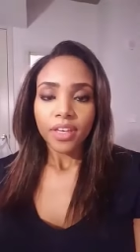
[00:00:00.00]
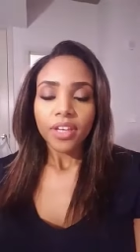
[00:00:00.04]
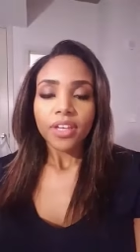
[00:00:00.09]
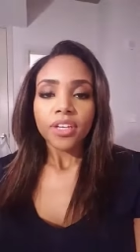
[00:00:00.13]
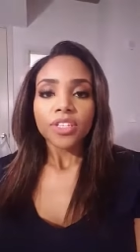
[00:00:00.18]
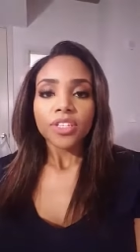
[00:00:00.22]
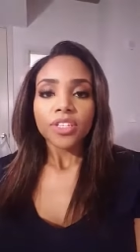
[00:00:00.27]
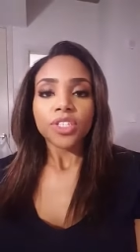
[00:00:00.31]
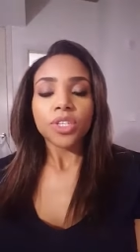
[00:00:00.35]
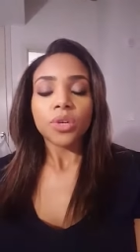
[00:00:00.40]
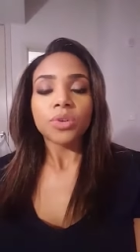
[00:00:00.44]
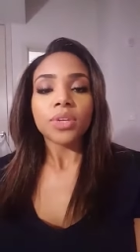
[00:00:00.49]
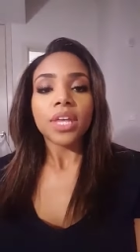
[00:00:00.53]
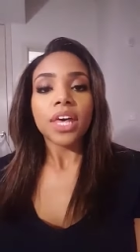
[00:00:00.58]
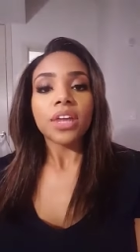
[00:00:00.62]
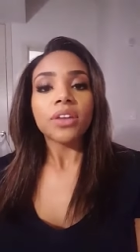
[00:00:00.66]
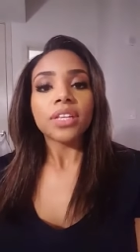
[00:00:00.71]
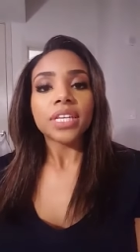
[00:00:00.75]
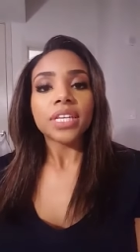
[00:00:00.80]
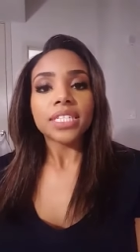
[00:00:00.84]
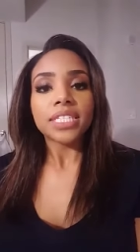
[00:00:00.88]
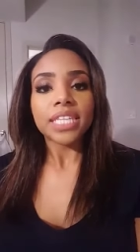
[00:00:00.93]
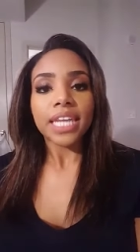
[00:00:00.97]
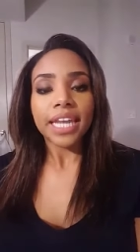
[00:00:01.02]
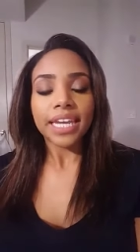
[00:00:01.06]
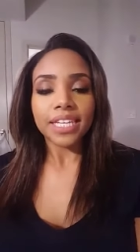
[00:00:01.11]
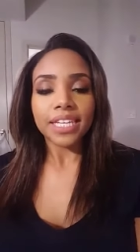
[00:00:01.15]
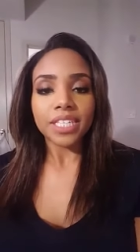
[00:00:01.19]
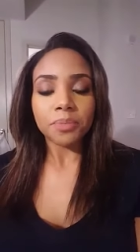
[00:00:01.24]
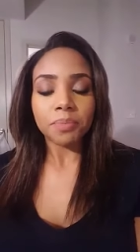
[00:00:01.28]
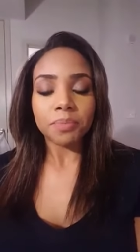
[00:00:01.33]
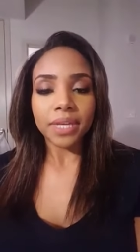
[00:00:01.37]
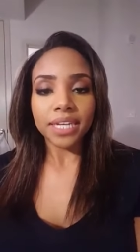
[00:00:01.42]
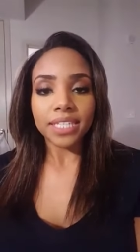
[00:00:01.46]
So, not only did I
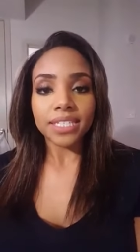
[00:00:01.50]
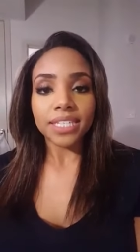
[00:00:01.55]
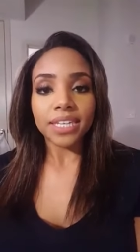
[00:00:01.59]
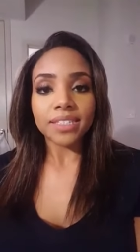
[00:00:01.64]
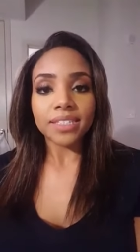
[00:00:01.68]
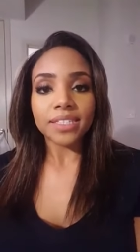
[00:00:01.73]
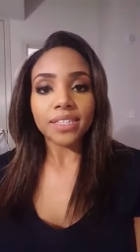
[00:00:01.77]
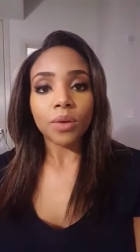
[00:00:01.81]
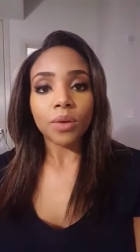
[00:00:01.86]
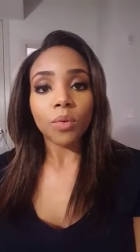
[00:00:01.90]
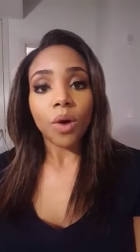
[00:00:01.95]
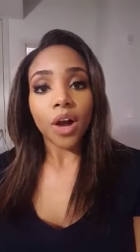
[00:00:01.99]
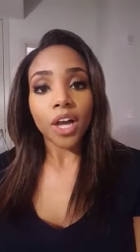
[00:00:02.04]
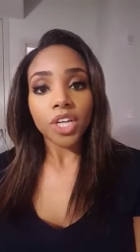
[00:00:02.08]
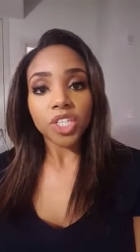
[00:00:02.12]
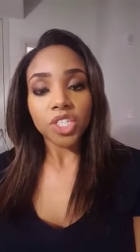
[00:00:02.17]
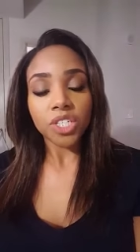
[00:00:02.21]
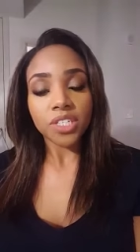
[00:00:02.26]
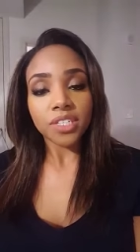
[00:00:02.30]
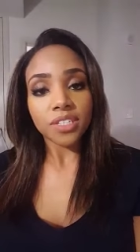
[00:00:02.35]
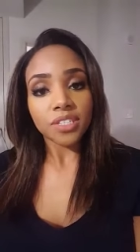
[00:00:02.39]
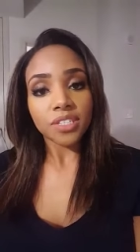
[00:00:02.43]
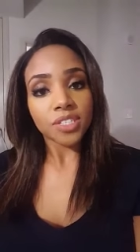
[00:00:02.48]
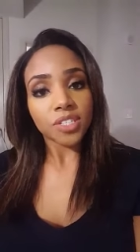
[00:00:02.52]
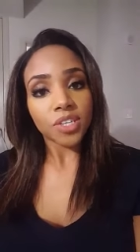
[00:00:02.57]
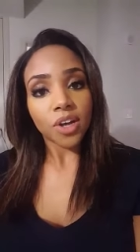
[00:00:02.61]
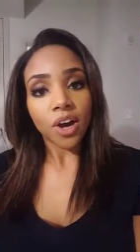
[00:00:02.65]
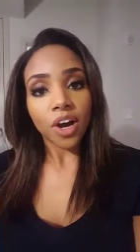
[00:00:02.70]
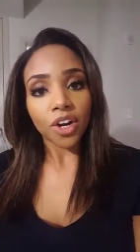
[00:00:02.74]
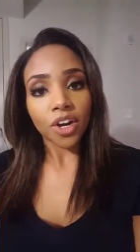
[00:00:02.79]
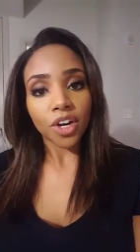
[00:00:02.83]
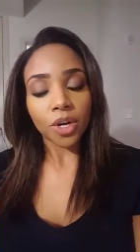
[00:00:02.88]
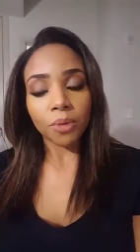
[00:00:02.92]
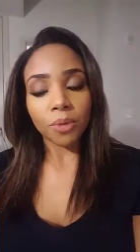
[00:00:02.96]
get to play Denzel Washington's
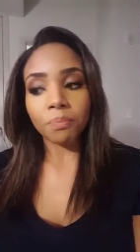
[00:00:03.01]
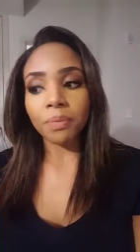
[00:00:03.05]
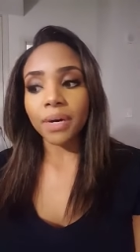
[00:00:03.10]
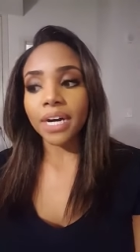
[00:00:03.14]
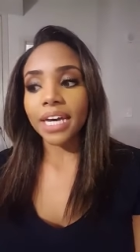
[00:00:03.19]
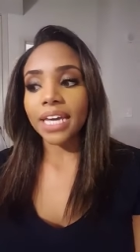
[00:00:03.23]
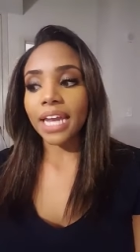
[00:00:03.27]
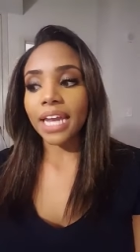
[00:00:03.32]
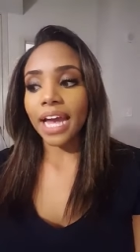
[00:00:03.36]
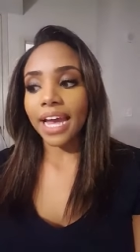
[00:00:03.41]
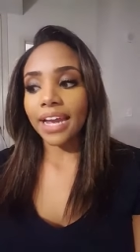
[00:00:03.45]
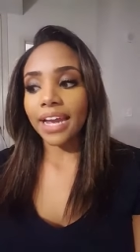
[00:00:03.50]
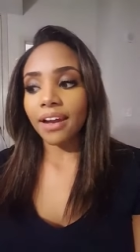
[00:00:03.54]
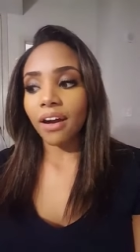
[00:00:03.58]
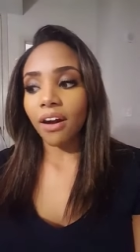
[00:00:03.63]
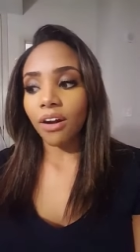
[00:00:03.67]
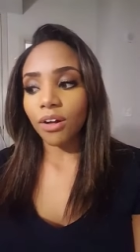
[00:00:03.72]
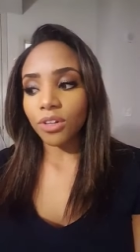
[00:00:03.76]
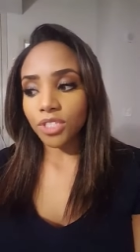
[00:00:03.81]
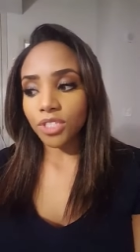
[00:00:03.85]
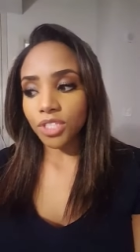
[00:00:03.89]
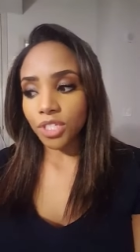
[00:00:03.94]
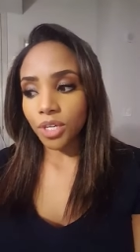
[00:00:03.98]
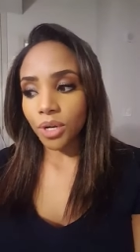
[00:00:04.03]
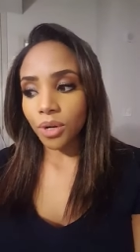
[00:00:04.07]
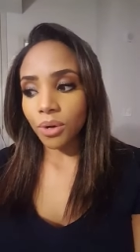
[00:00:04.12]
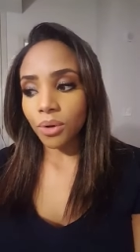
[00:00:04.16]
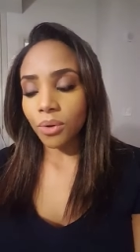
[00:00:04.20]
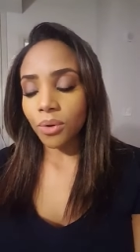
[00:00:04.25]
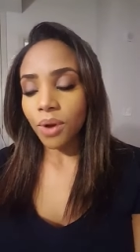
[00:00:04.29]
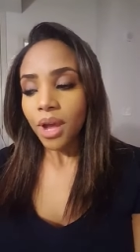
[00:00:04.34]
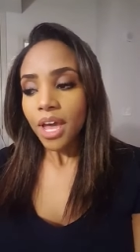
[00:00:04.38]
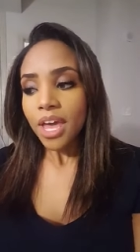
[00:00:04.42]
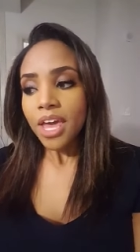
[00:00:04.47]
daughter, but I
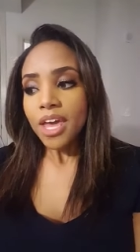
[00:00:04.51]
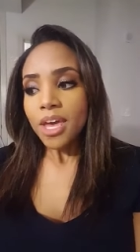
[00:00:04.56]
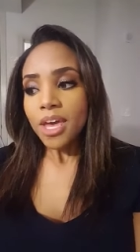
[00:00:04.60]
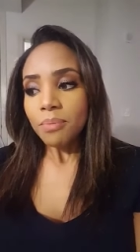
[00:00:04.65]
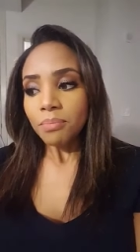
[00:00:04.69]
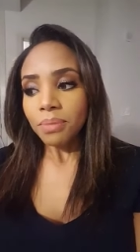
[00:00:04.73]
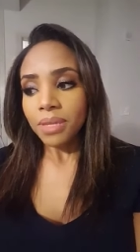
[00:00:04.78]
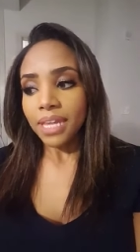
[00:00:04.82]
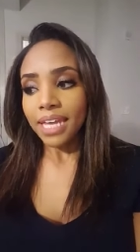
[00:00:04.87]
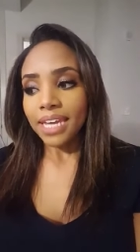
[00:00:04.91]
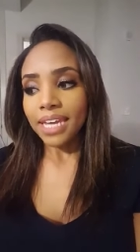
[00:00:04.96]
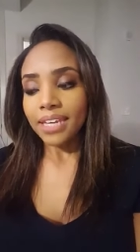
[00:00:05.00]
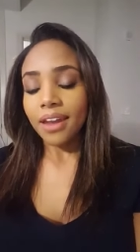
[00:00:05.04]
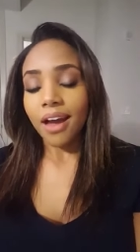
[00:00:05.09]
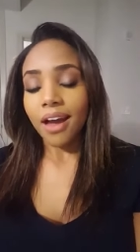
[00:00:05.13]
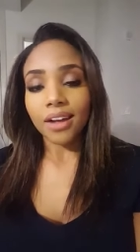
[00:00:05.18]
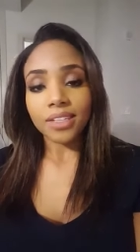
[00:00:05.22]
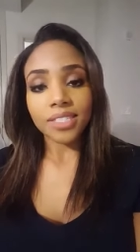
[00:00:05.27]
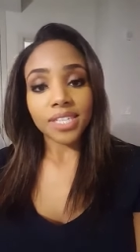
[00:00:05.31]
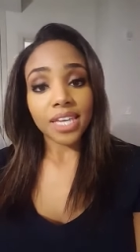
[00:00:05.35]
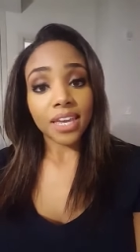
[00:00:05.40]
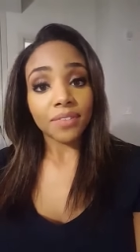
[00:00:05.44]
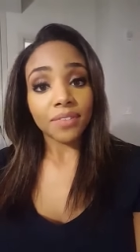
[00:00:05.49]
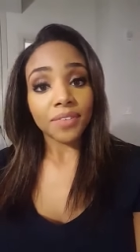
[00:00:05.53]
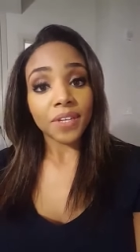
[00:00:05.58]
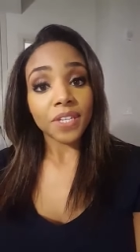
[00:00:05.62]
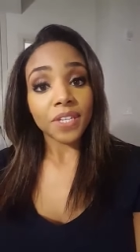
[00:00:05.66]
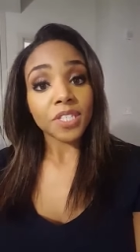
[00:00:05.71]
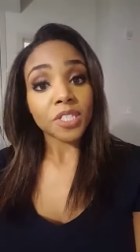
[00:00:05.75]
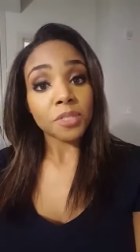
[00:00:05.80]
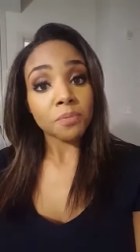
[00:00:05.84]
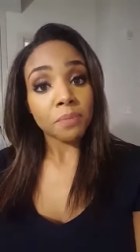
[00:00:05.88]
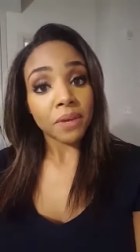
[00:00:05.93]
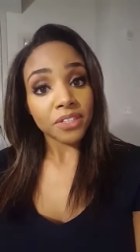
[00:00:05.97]
also played Octavia
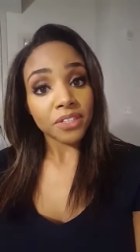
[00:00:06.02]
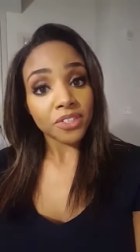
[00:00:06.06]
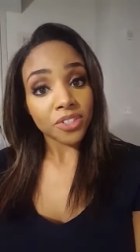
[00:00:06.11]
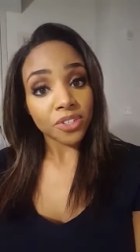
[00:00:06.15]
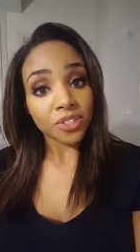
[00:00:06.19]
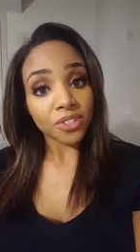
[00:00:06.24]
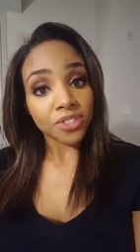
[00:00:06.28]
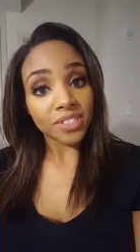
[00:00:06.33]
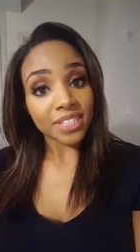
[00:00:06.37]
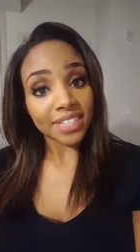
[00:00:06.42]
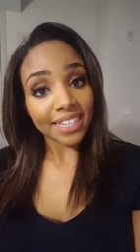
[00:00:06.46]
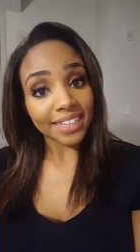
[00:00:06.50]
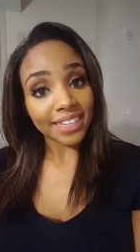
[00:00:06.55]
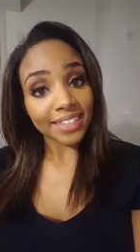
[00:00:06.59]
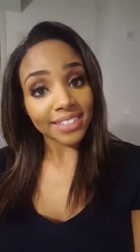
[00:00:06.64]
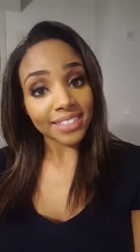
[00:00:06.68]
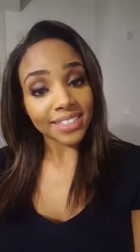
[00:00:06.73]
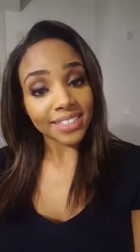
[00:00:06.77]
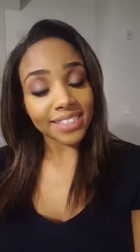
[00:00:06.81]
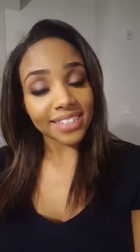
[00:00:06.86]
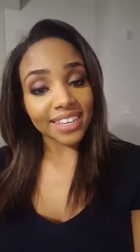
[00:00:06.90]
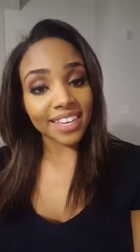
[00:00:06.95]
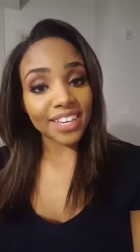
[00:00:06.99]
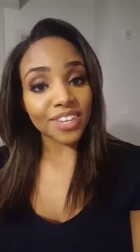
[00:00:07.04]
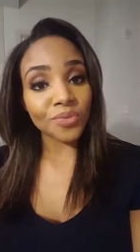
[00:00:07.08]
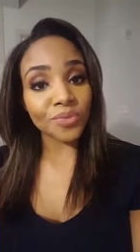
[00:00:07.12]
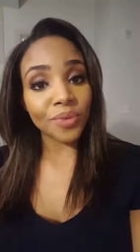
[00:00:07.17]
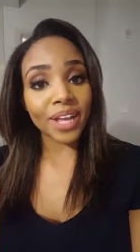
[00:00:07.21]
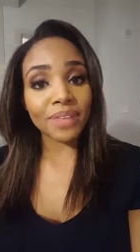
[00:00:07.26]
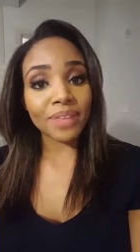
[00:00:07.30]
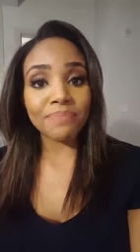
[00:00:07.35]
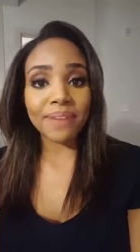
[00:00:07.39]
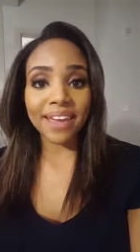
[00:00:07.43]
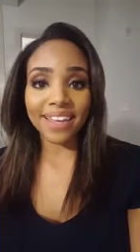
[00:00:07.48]
Spencer's niece in
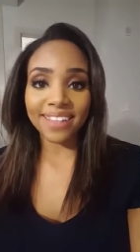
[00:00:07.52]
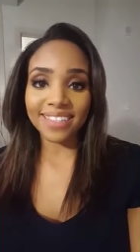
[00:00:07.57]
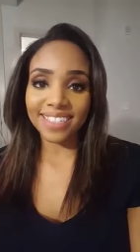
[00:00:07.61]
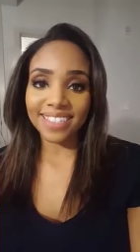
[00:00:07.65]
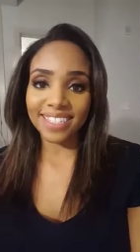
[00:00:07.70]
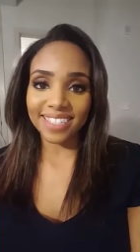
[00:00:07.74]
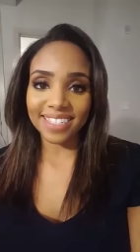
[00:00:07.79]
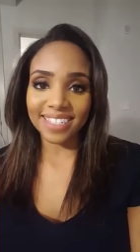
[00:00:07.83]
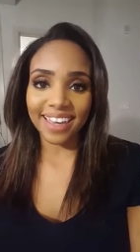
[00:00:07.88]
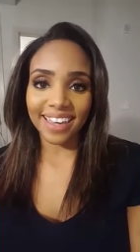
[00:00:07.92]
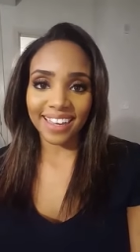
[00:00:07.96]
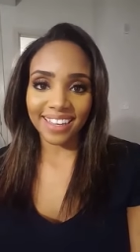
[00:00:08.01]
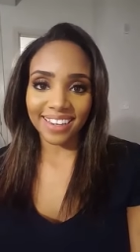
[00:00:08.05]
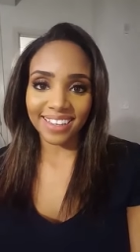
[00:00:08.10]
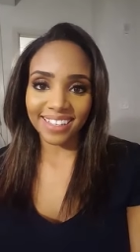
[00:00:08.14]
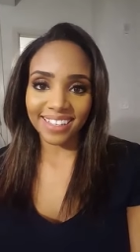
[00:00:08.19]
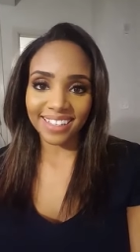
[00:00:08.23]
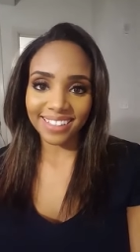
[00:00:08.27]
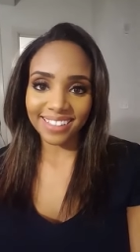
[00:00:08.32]
Red Band Society.